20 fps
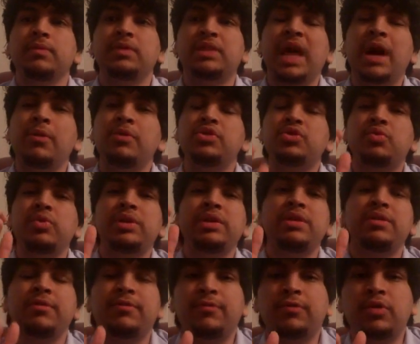that was really
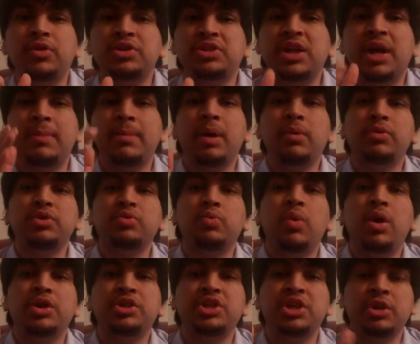the first time I was
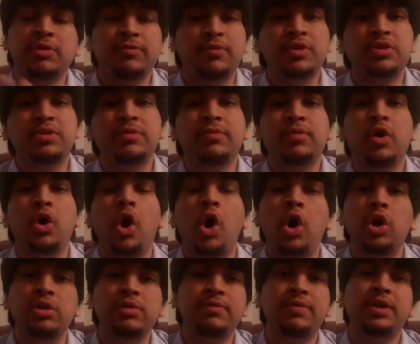watching, first of
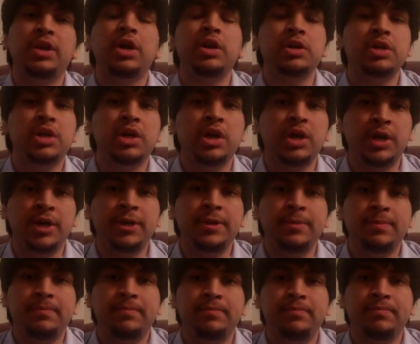all of it
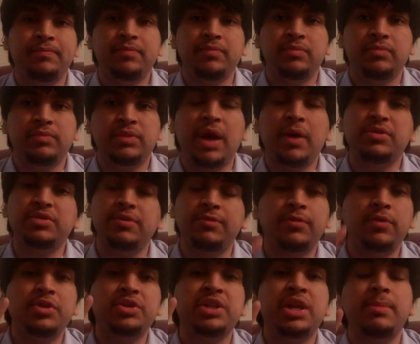uncut. That was the
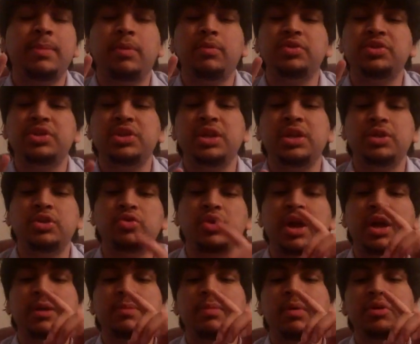first time I was seeing
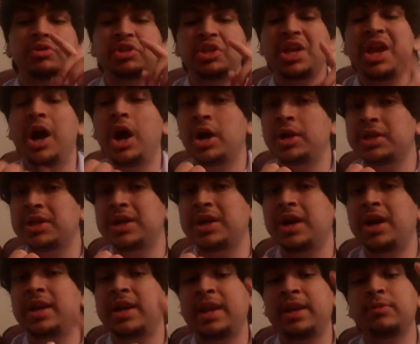Dragon Ball Z
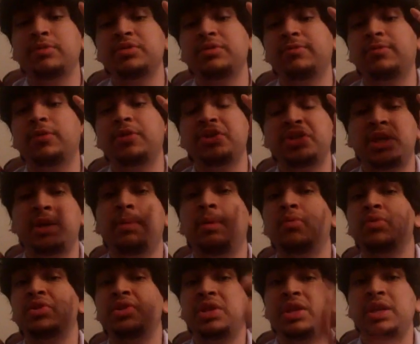uncut, and it was the first time I
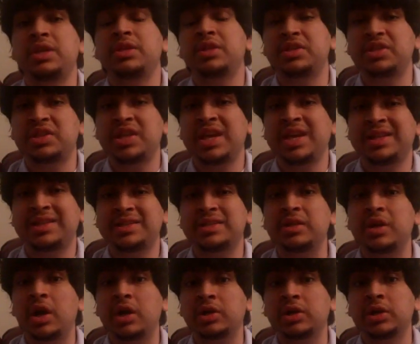was seeing the Saiyan
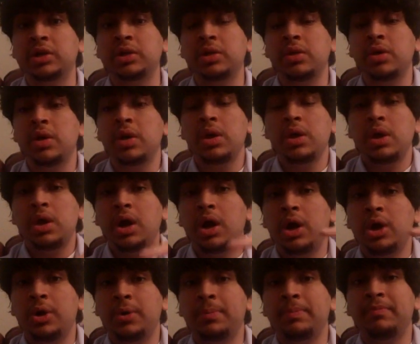Saga
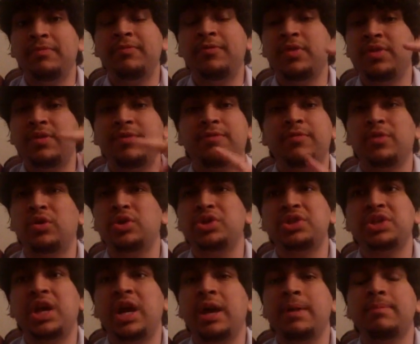for the first
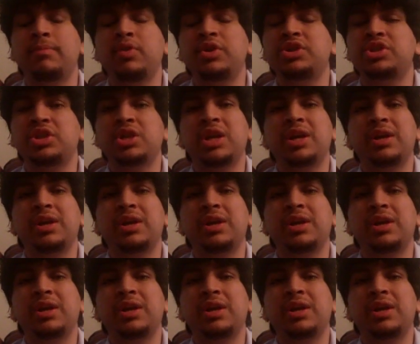time, which,